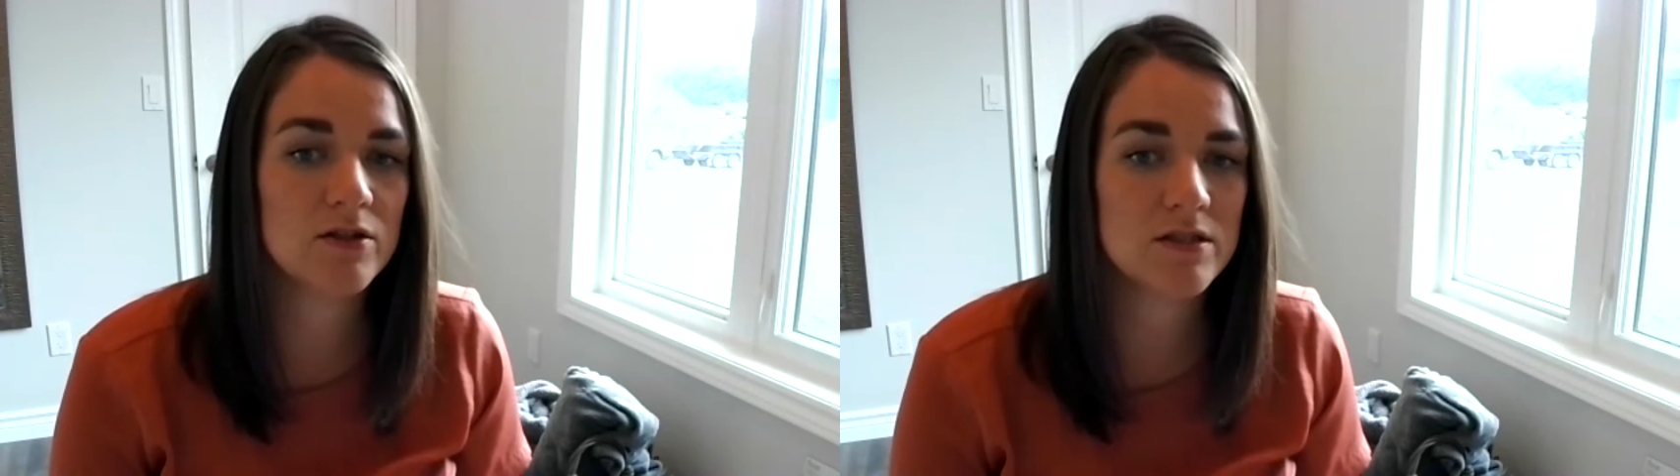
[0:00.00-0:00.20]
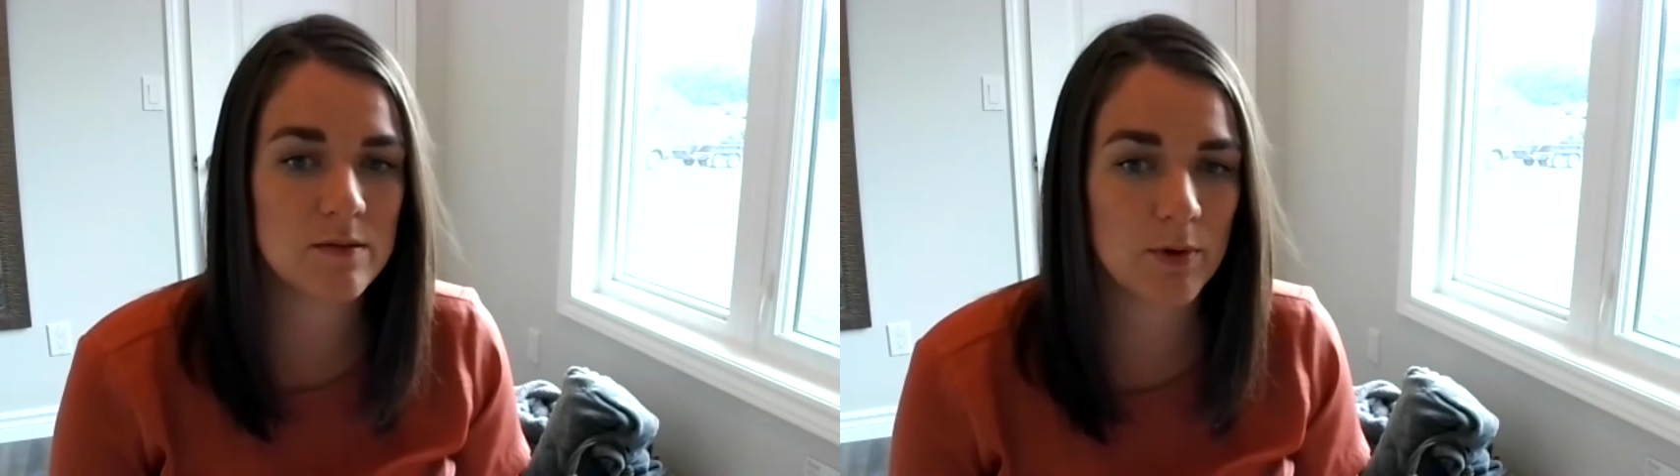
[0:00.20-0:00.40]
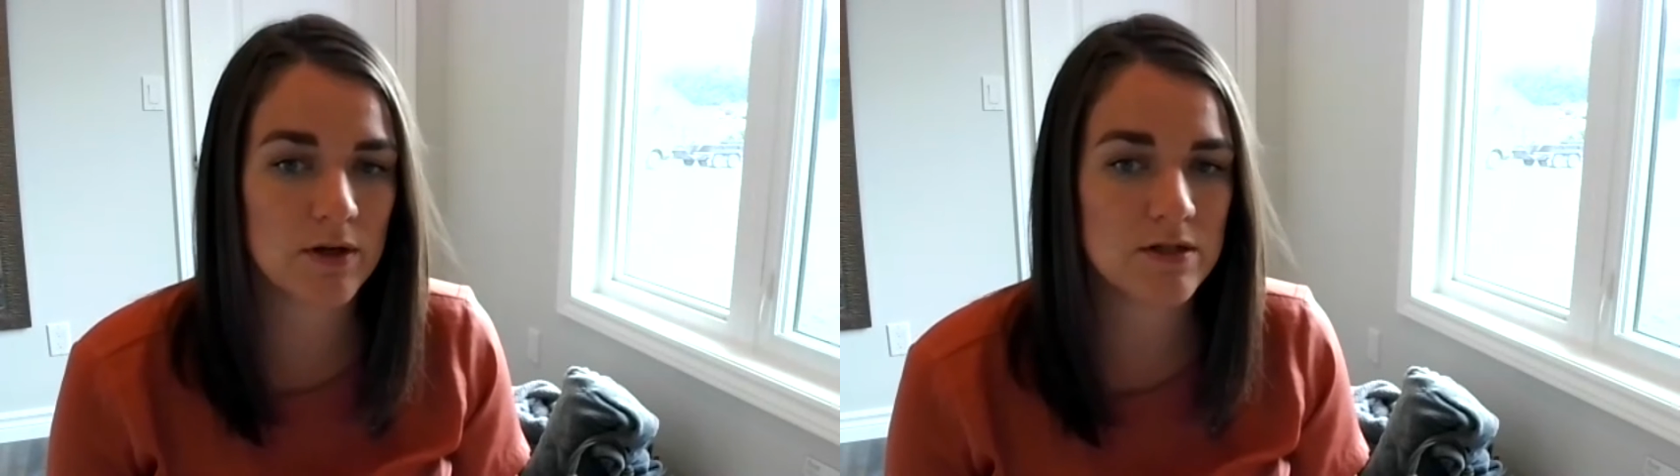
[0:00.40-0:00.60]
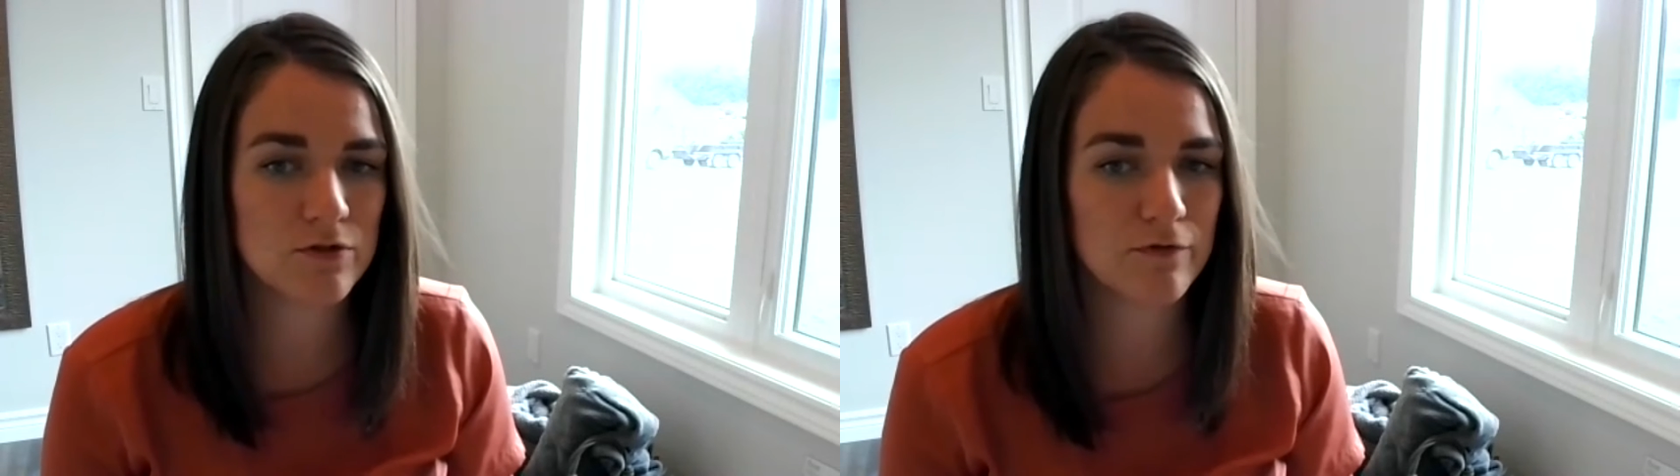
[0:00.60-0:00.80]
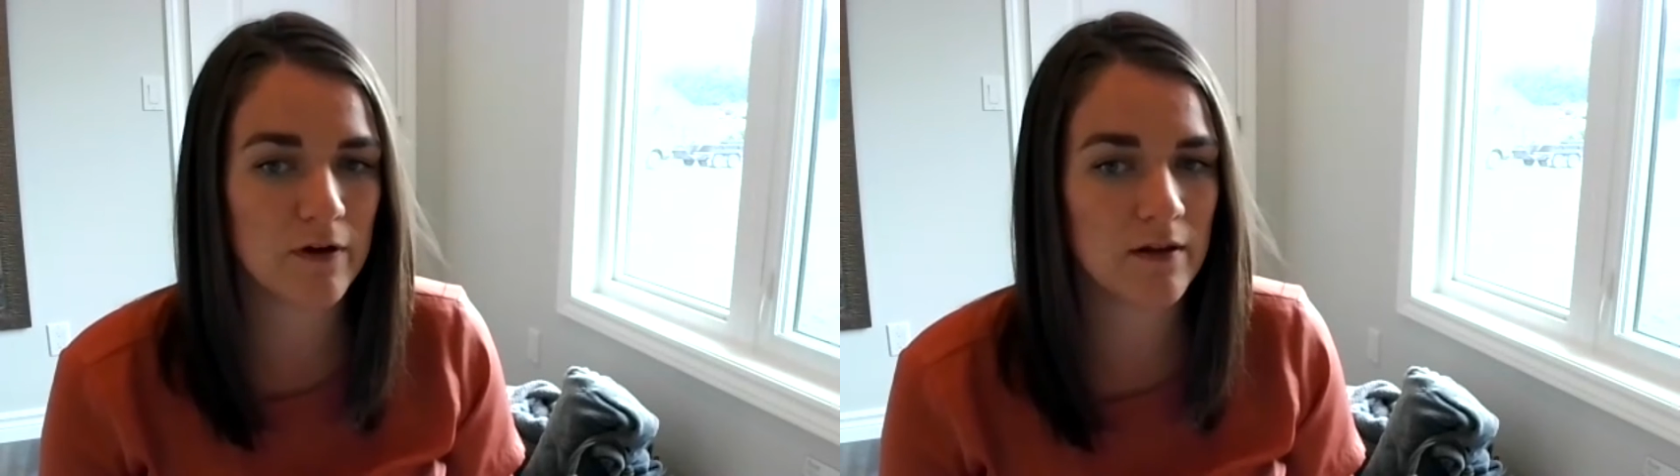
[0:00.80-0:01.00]
deeper into
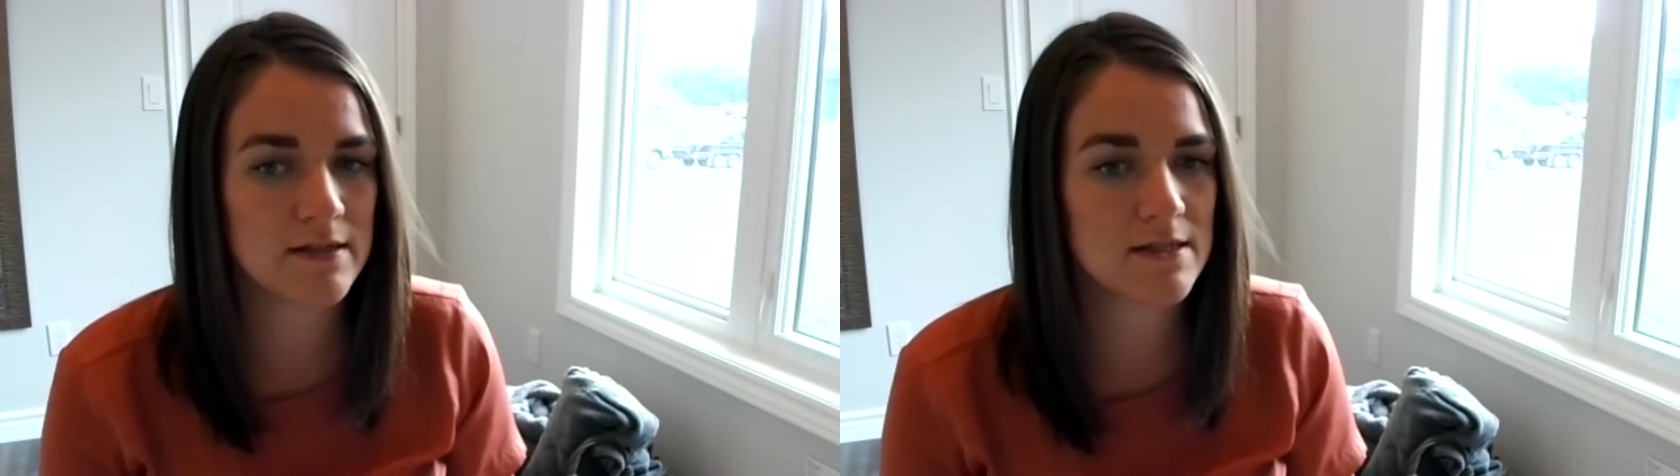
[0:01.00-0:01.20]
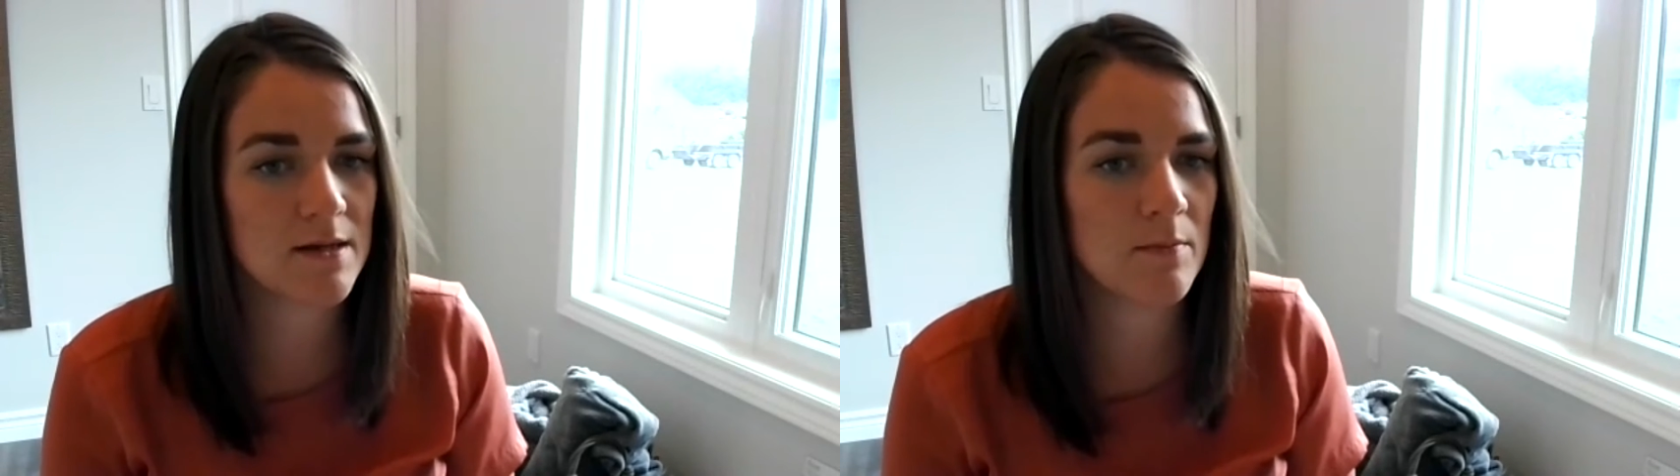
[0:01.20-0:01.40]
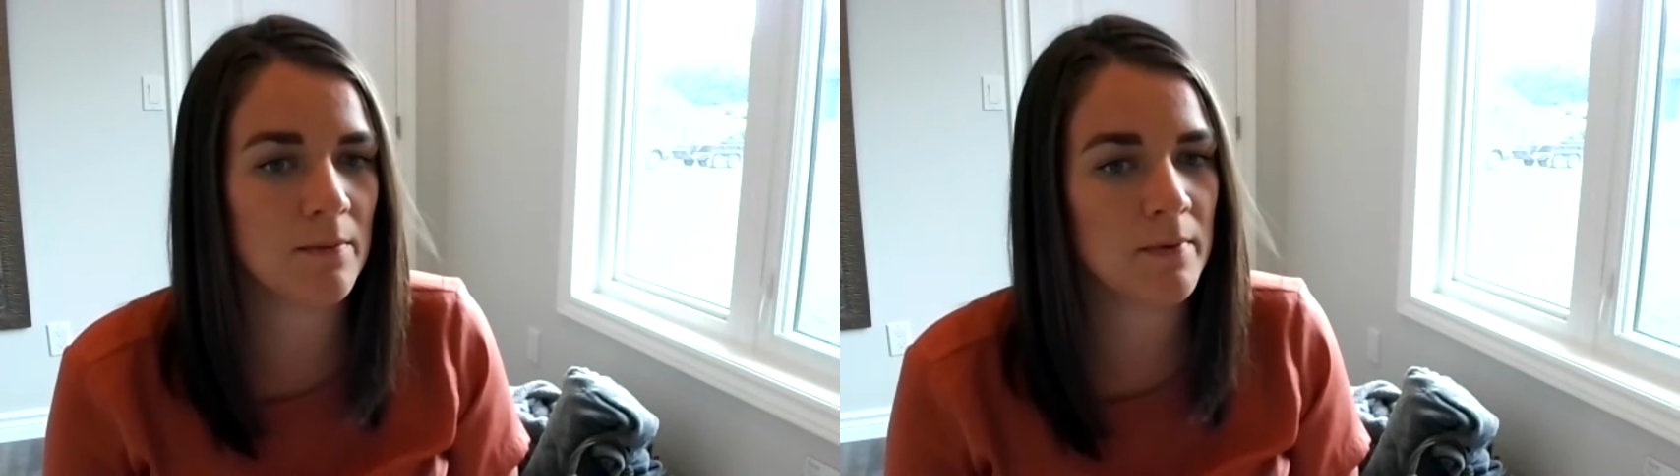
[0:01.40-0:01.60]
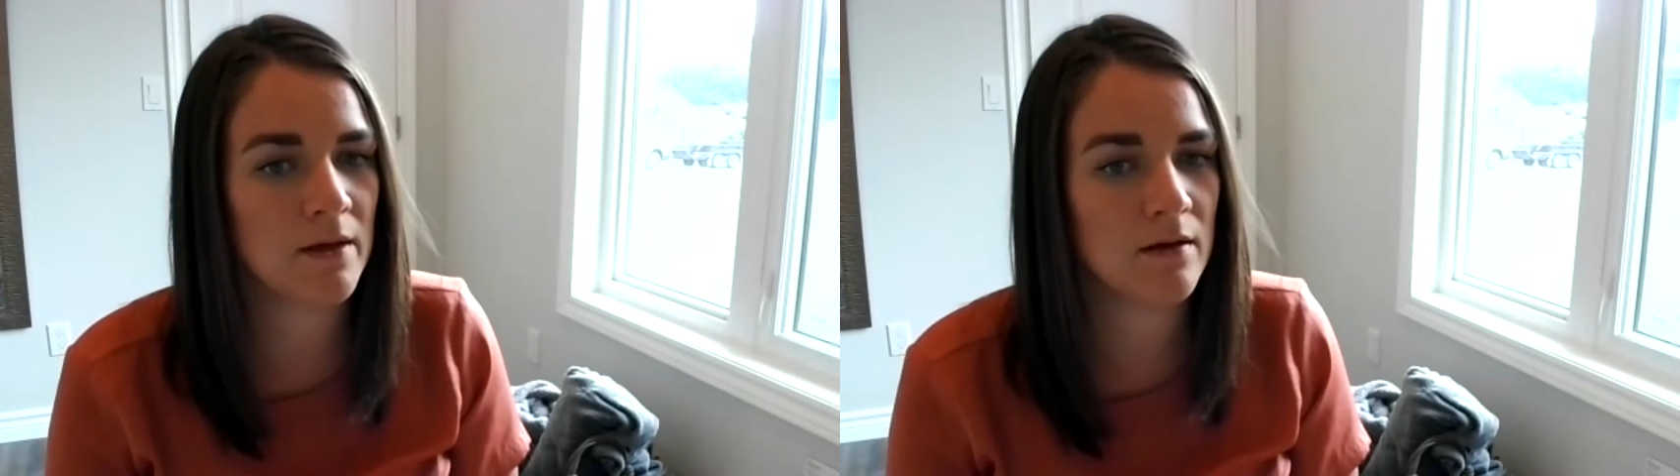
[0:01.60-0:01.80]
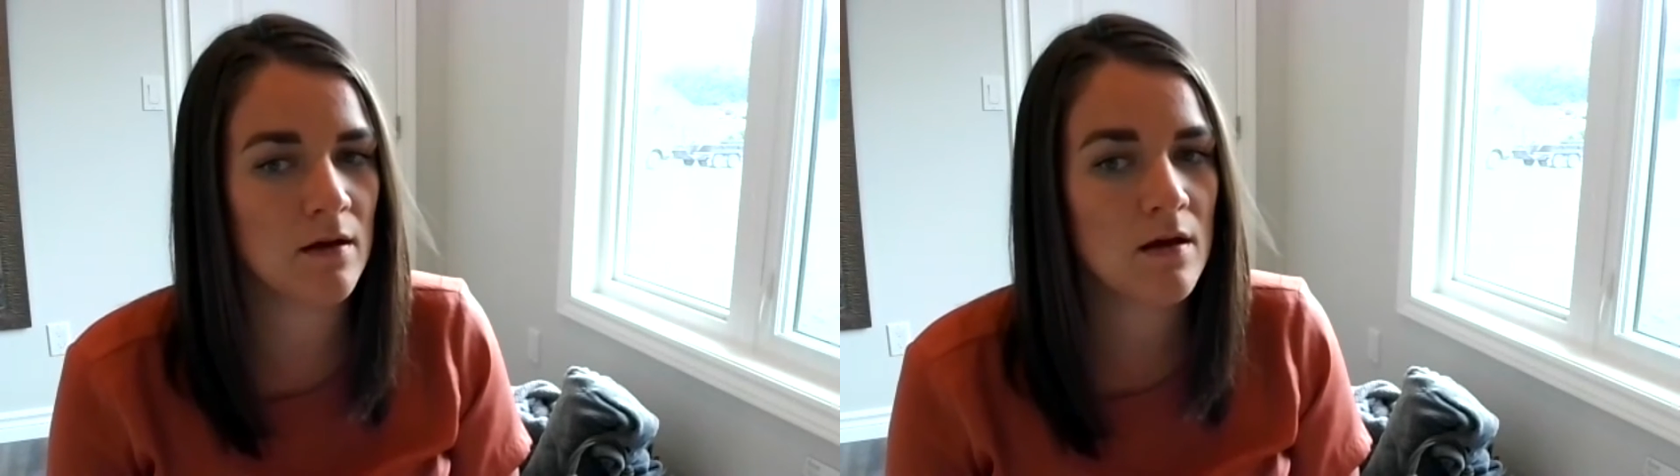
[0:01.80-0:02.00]
Frontline's commitment